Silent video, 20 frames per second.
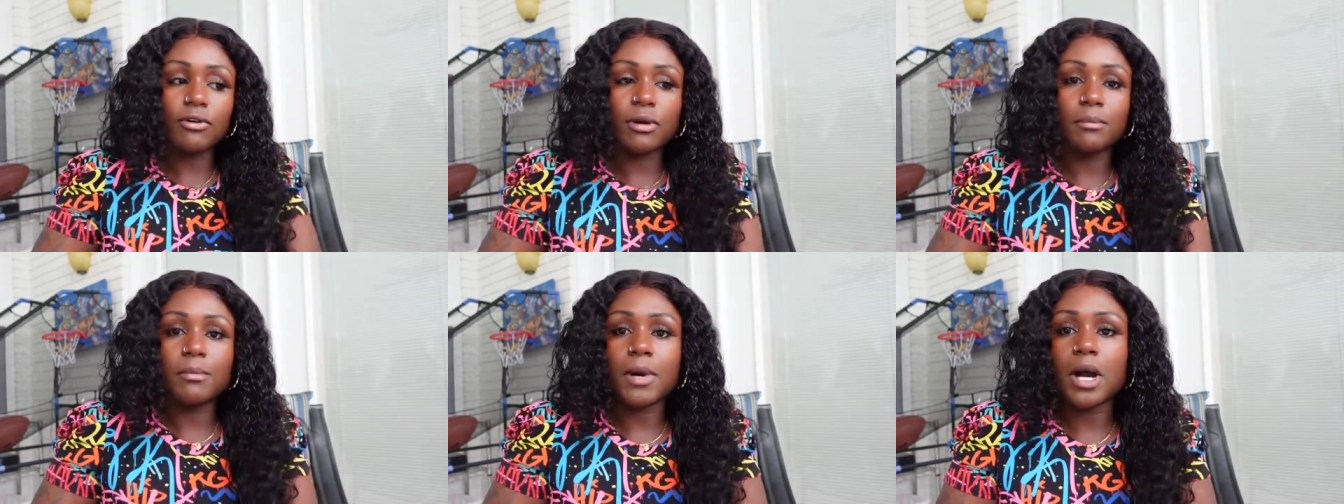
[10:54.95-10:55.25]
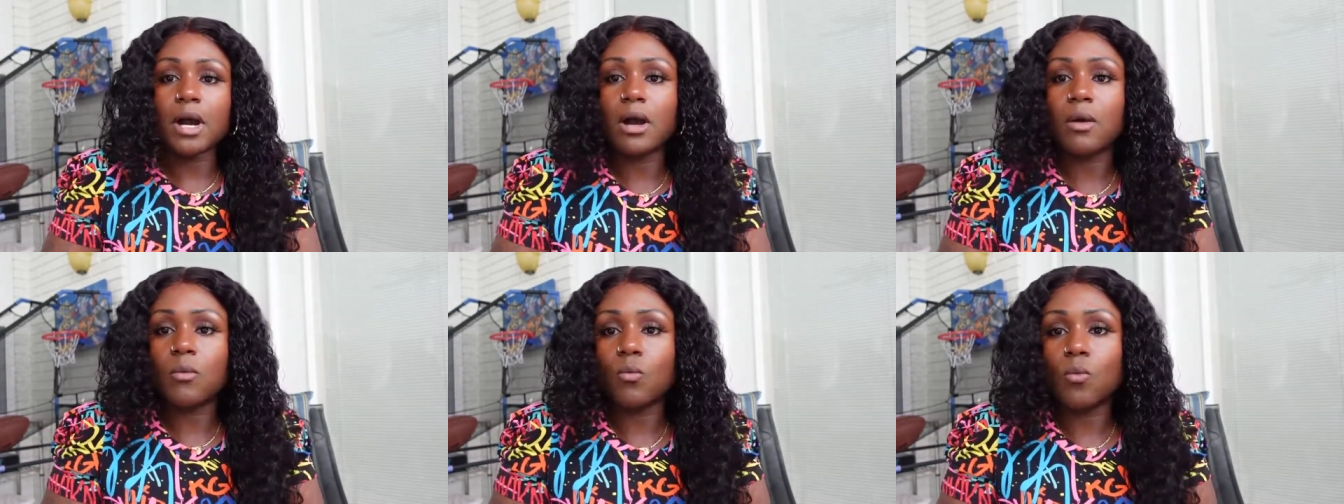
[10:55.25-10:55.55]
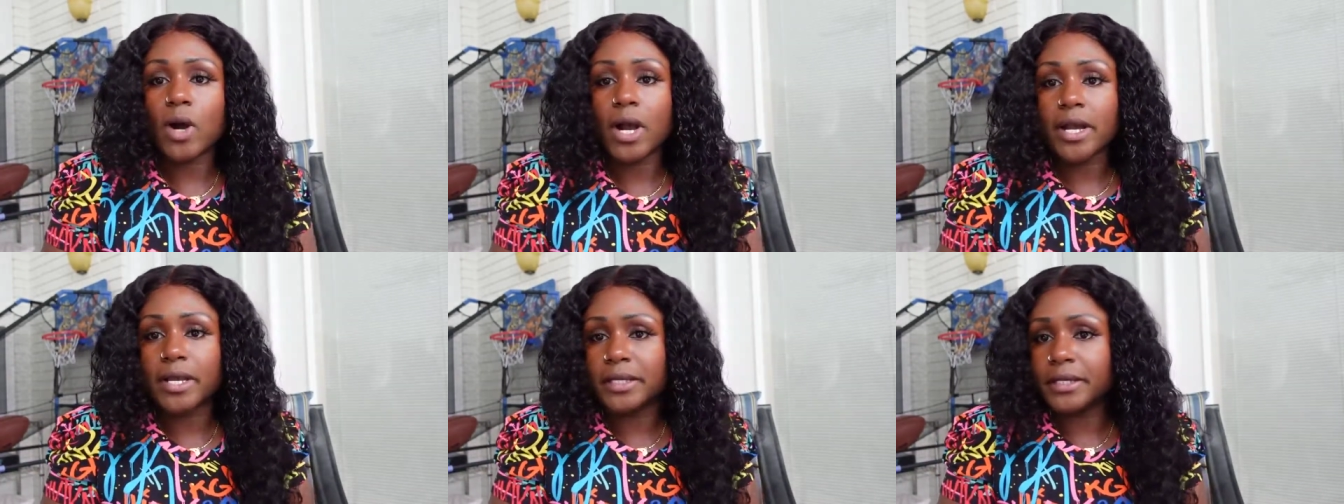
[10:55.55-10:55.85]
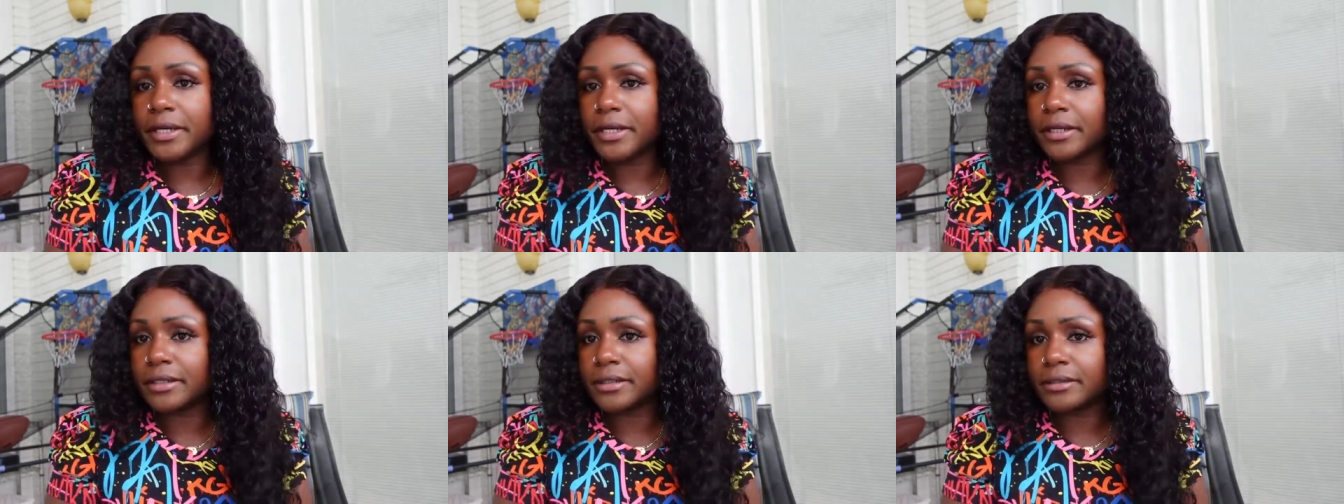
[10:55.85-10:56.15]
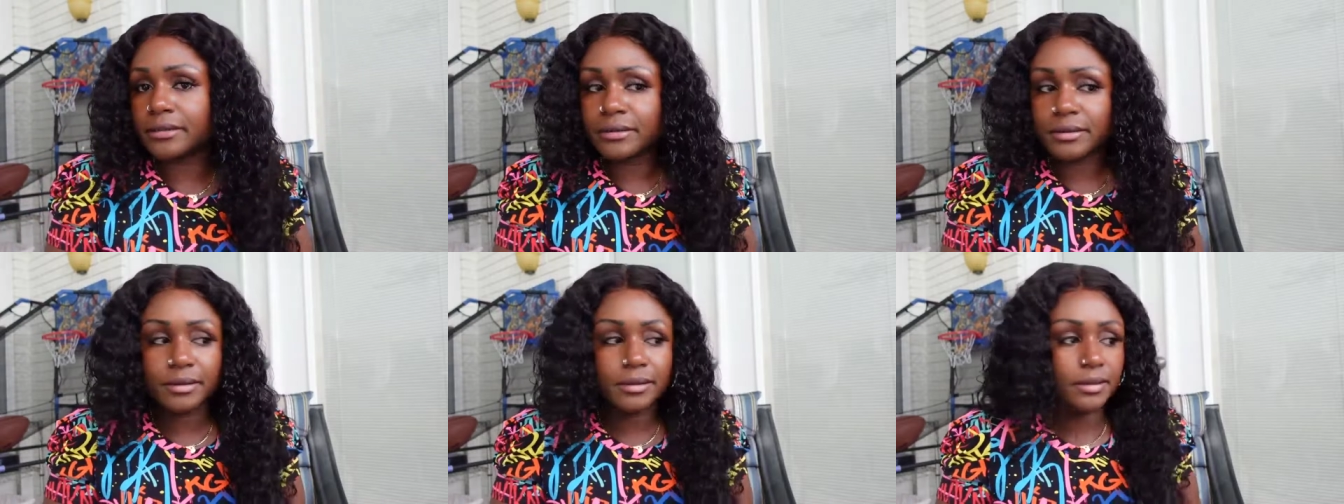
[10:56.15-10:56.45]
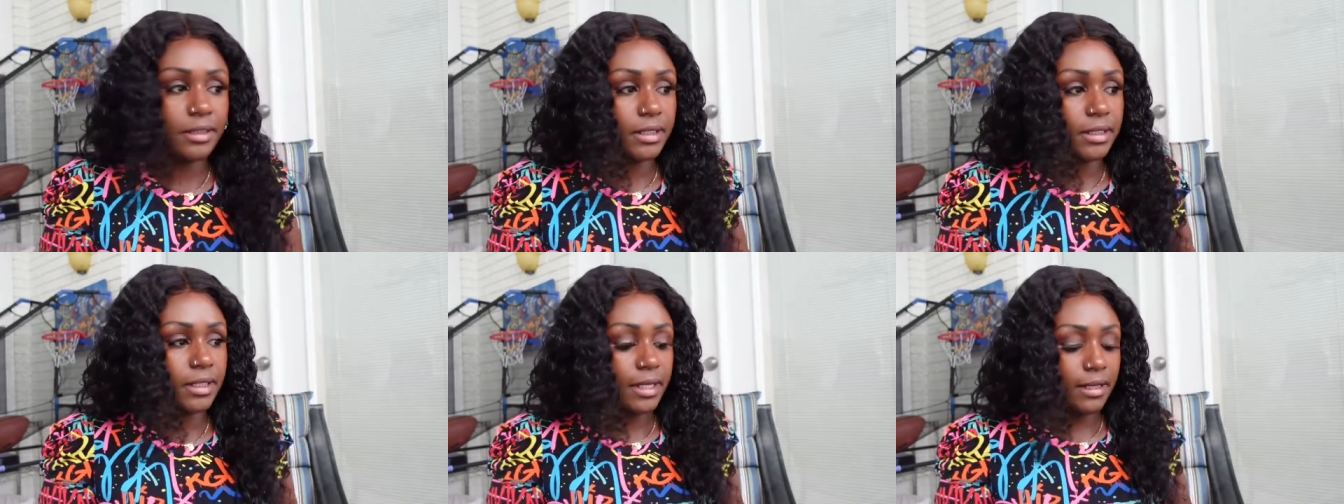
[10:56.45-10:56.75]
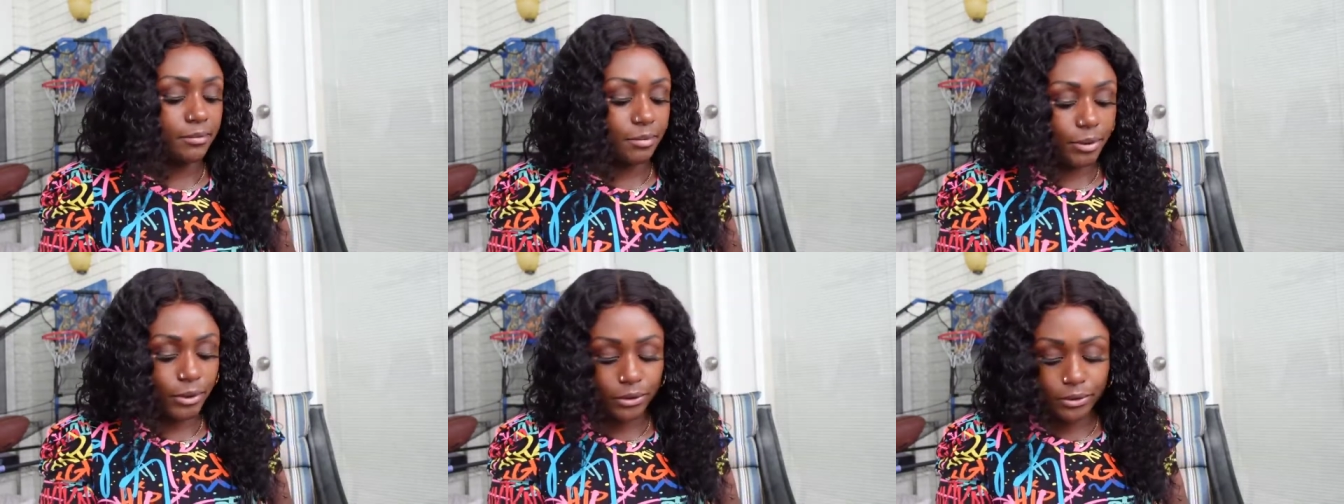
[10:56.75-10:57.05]
from um, Y Young that
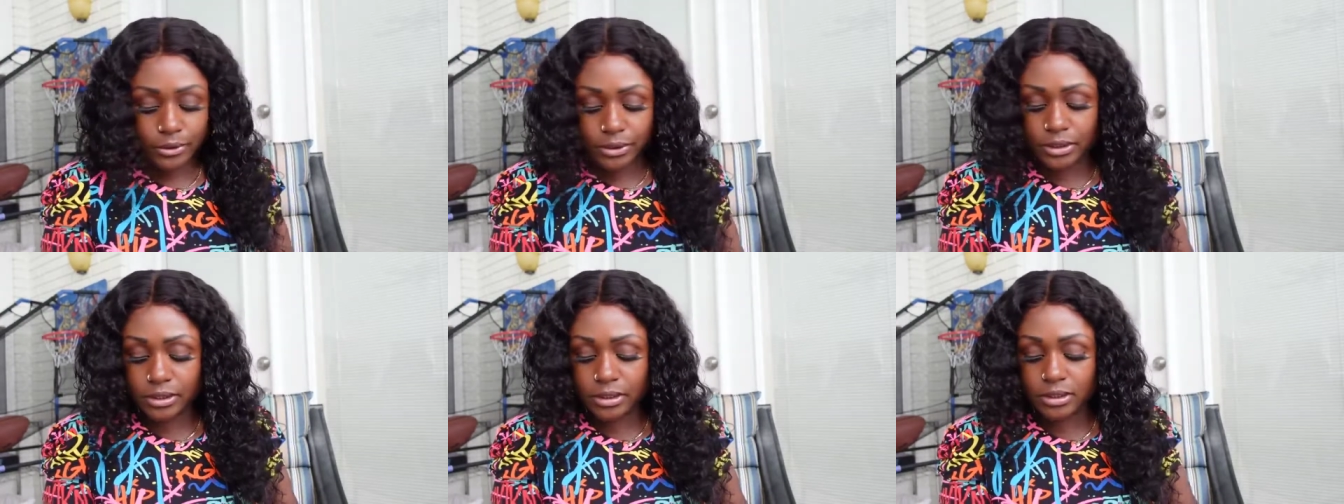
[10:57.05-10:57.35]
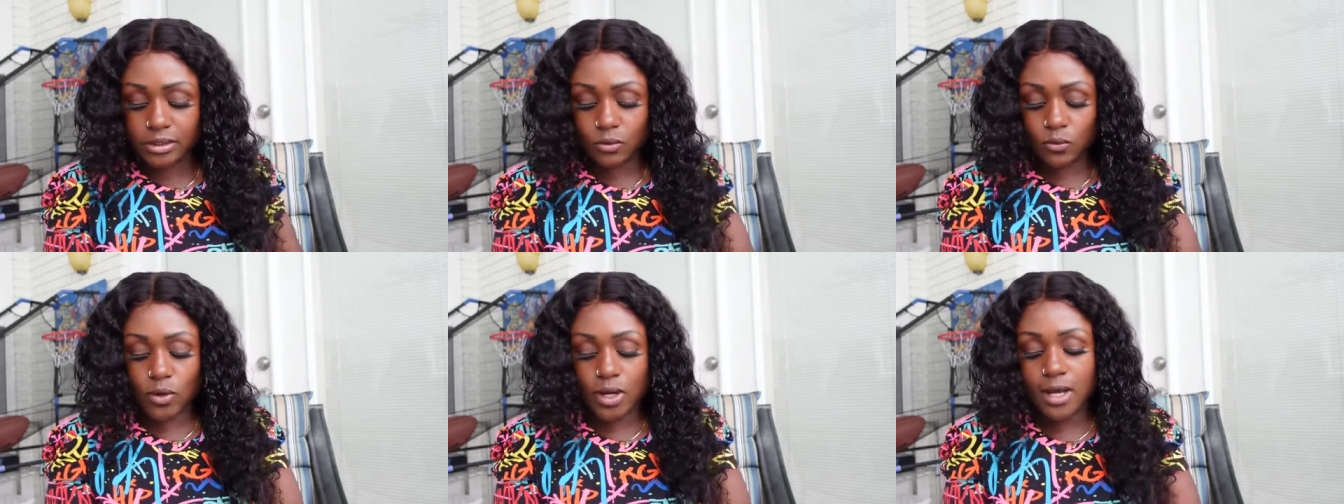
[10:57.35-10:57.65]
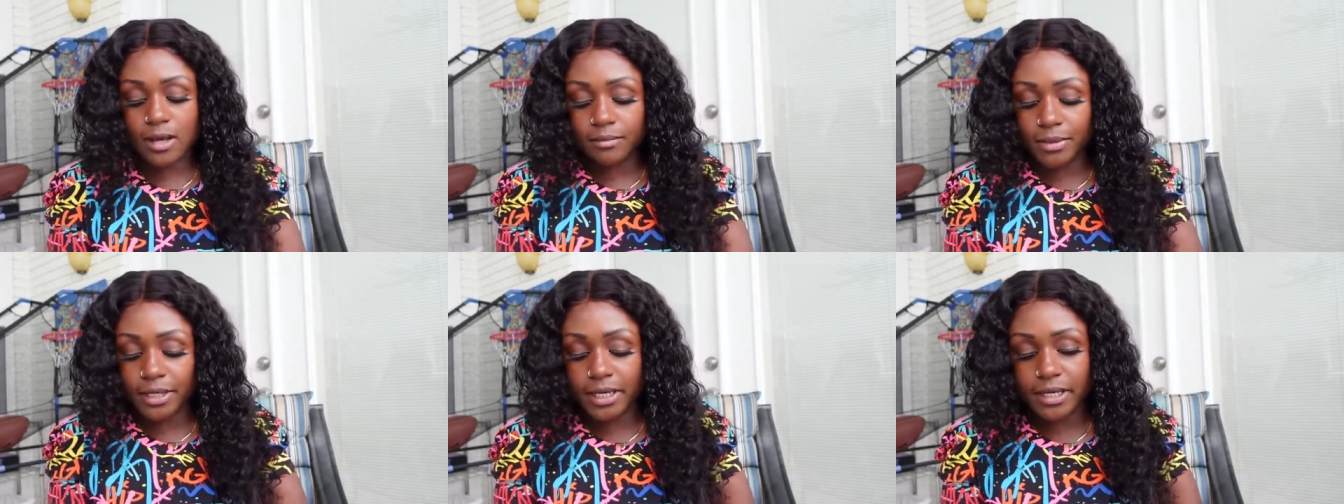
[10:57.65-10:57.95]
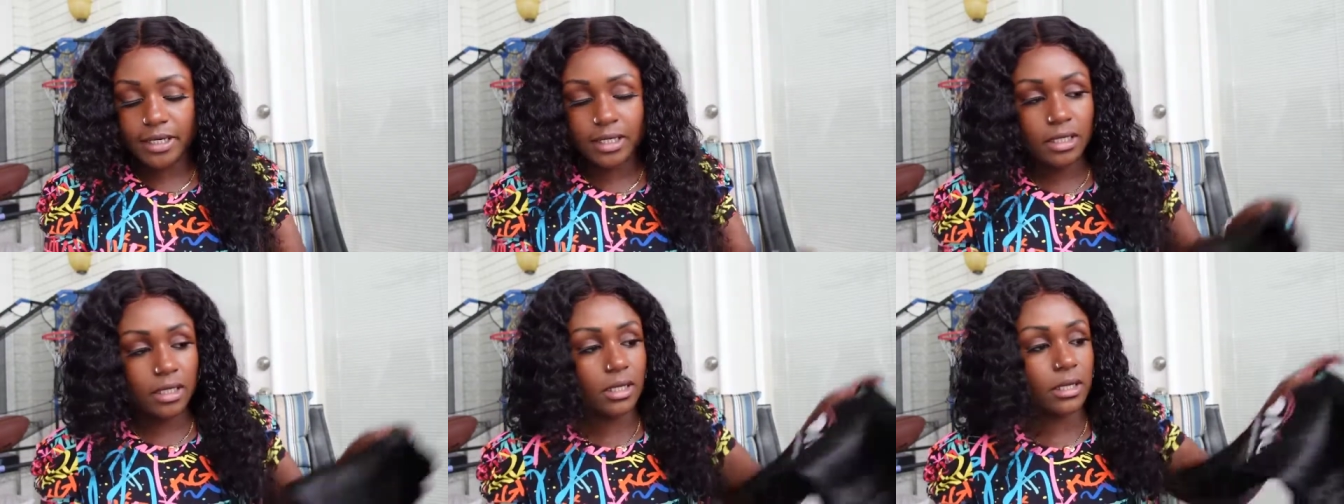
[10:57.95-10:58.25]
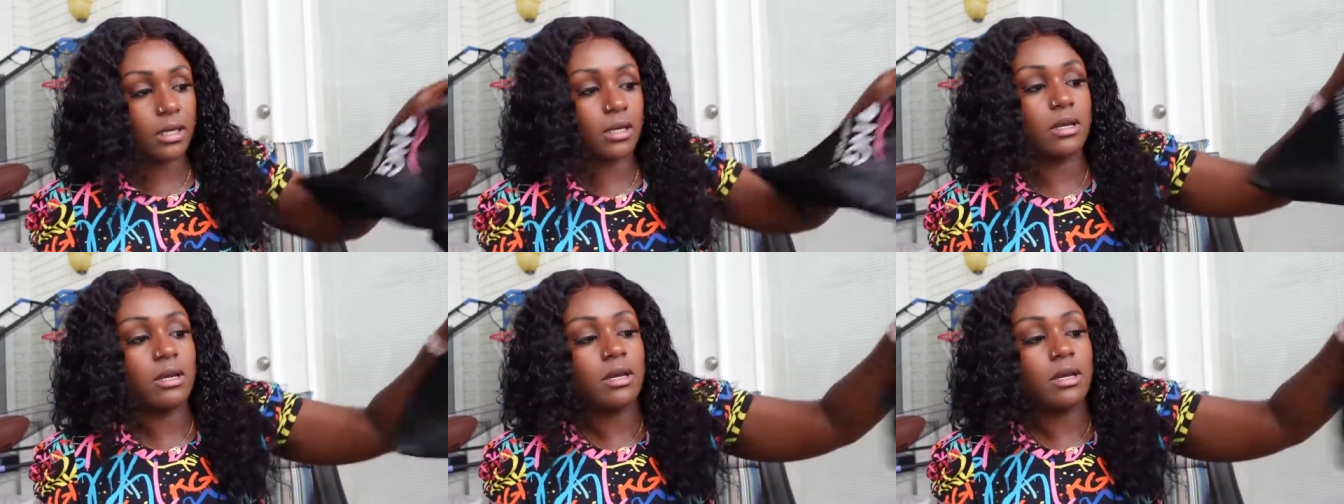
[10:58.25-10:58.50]
I purchased a while back.